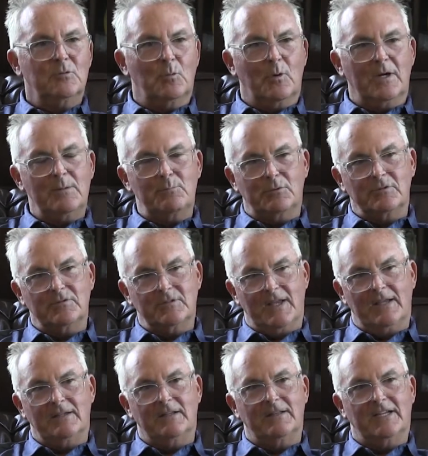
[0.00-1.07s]

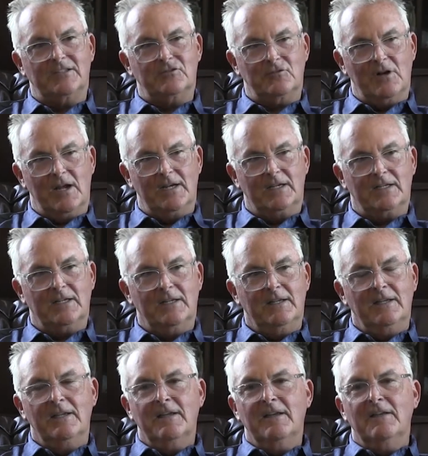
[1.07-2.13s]
20% electronic.
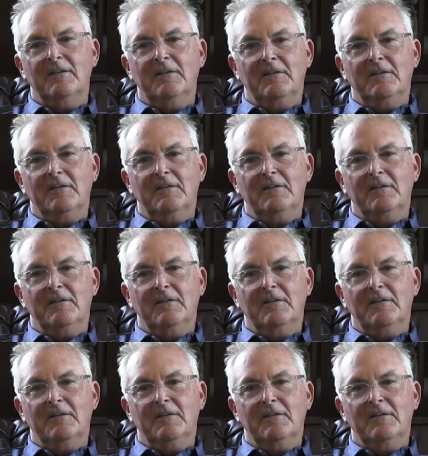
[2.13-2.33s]
Okay.